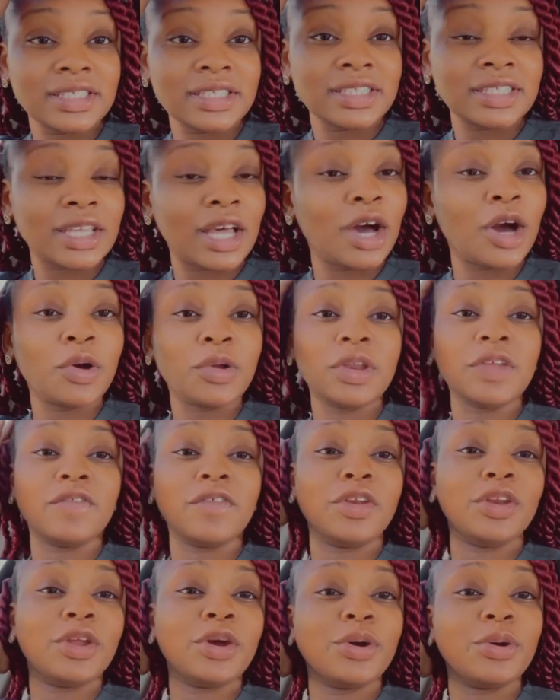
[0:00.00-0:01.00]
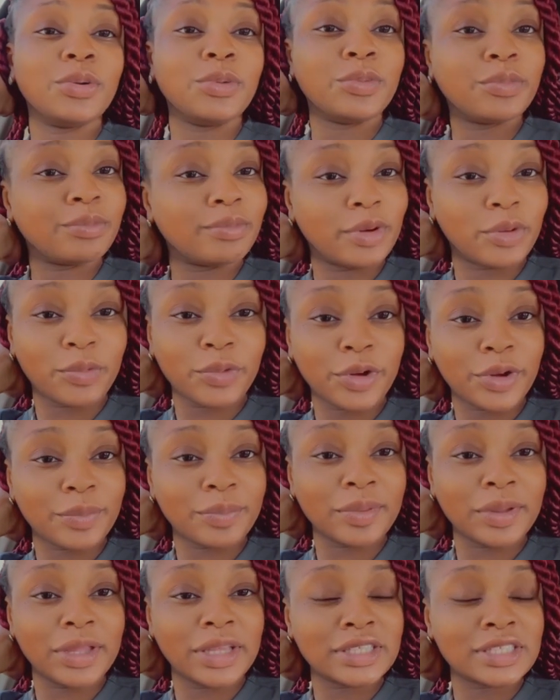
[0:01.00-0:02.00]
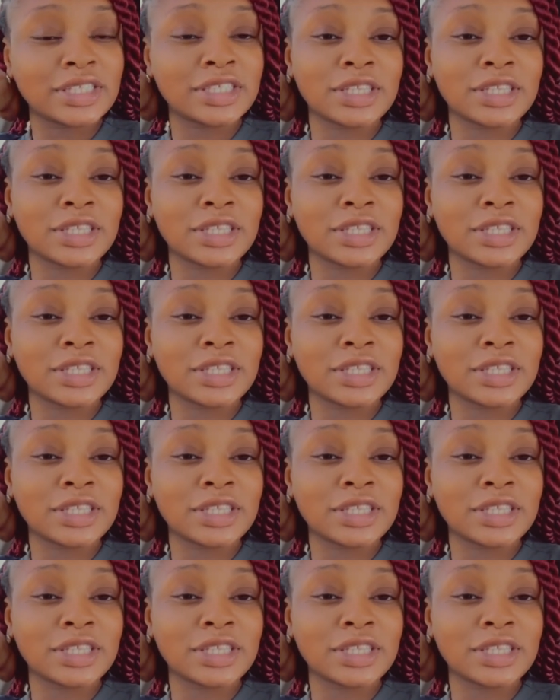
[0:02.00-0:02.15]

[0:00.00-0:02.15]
since I don't even know my work pants.